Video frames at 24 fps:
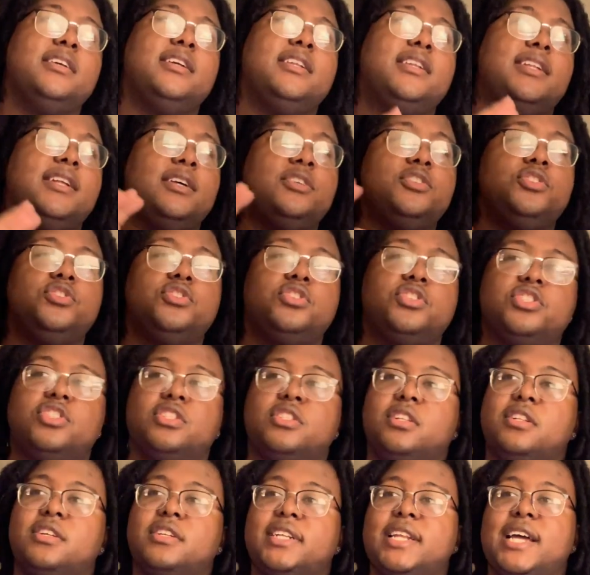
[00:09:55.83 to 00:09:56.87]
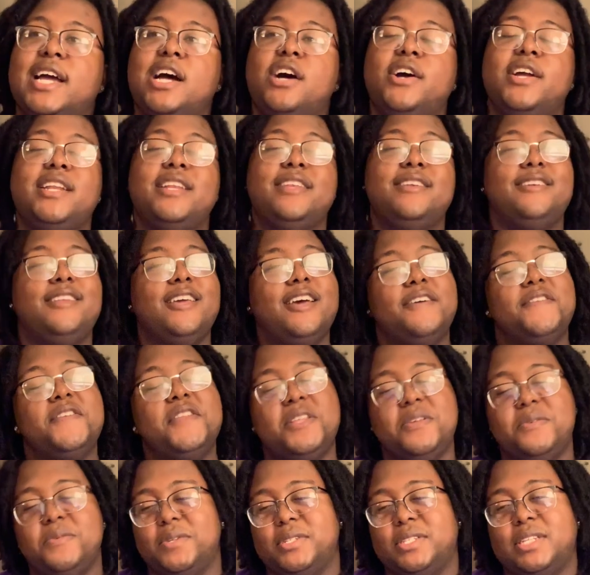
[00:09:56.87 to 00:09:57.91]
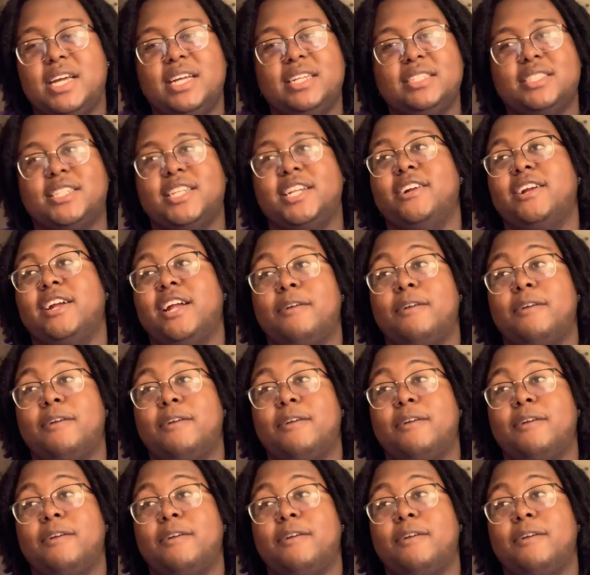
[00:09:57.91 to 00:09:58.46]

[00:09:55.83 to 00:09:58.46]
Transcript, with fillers: and now you can just look down, and it definitely was not scary.